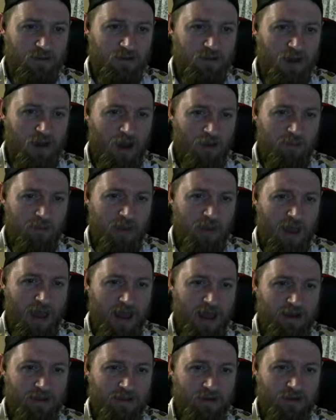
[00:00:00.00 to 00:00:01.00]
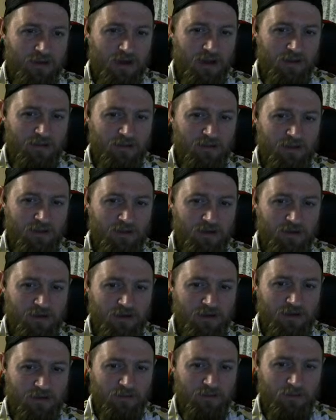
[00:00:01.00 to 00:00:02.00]
Not bad here. I just need
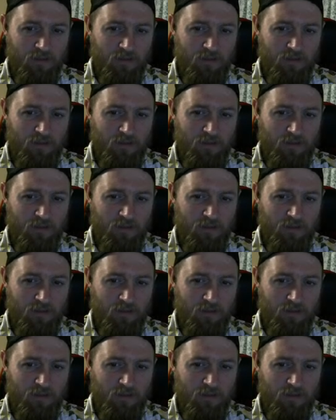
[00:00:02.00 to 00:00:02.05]
to...